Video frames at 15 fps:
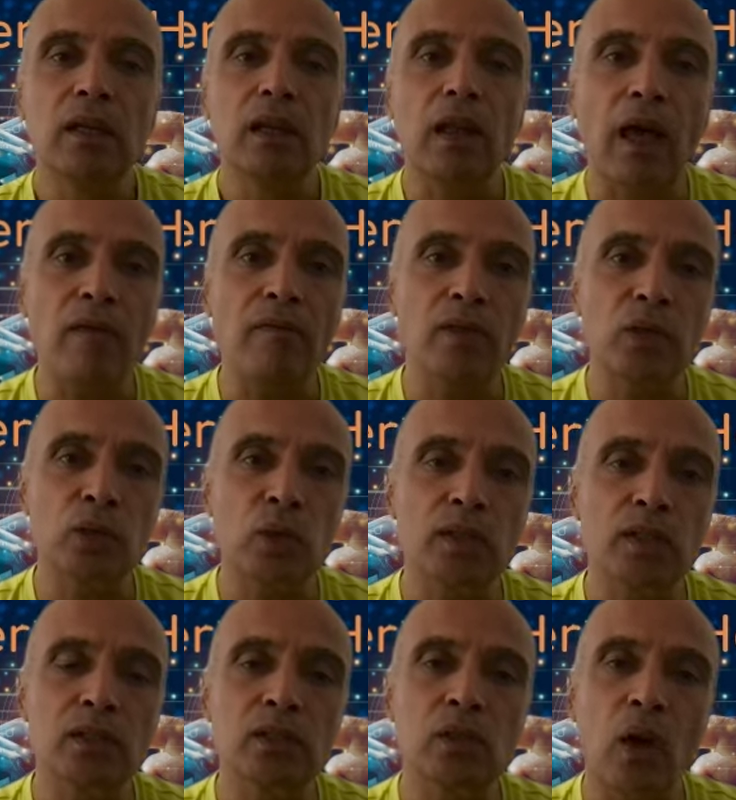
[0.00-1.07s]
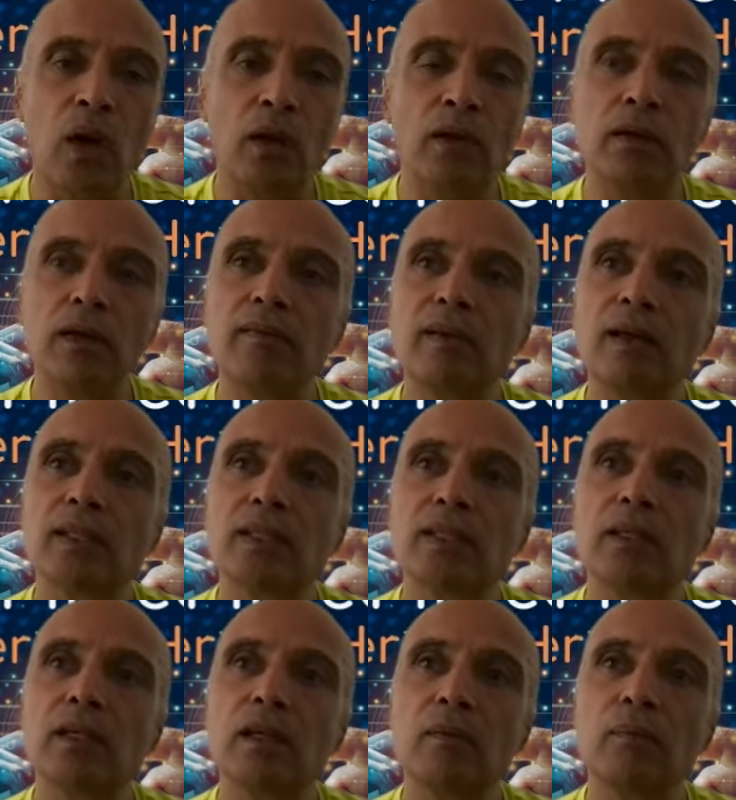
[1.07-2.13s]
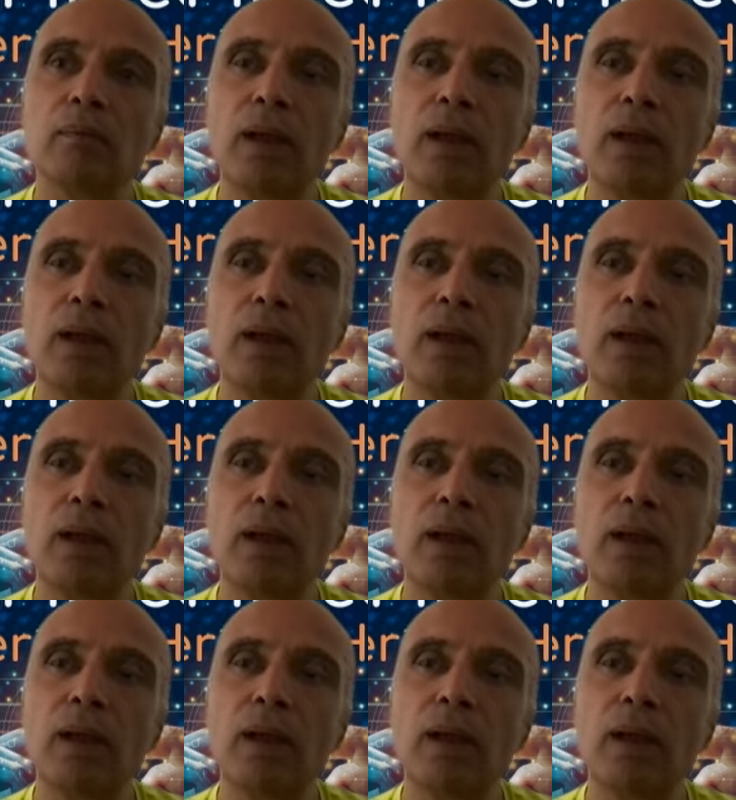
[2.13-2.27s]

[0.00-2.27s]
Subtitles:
Life insurance is not investing in